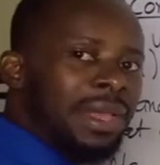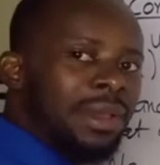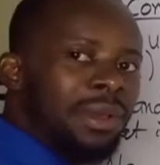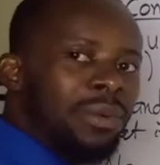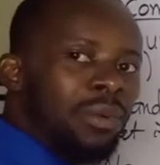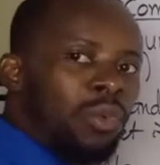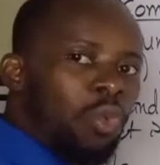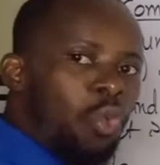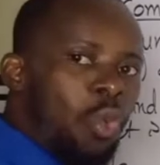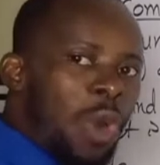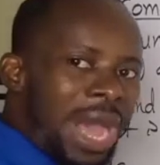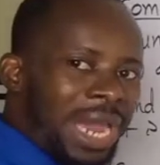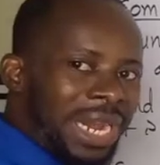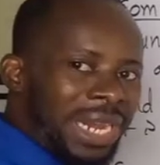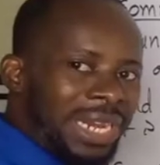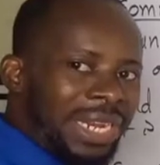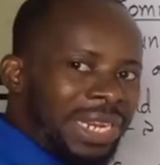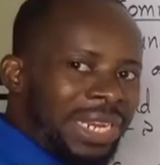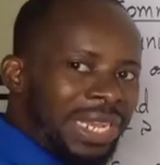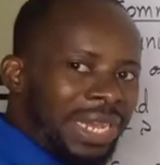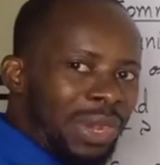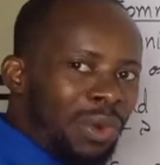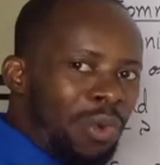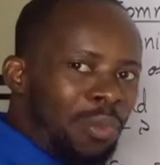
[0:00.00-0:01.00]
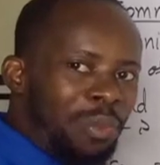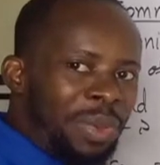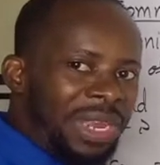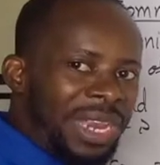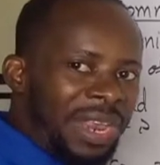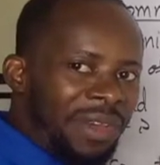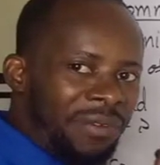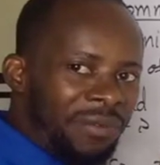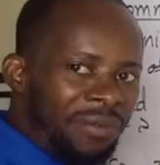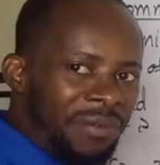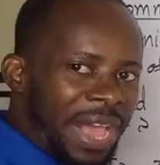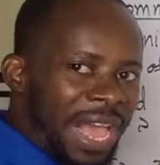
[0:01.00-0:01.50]
1 will be
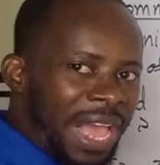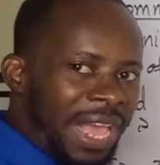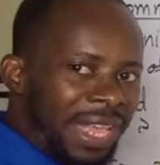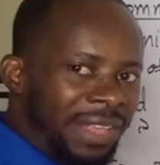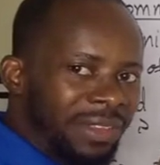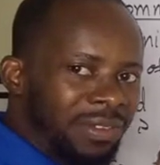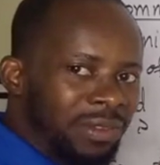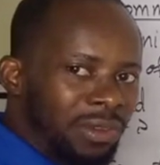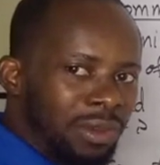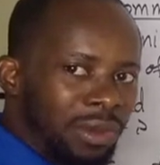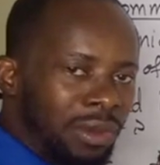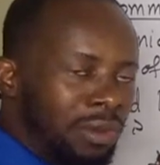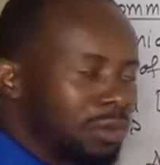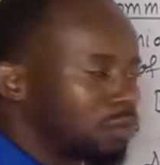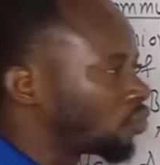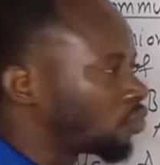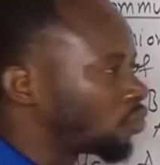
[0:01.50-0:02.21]
the first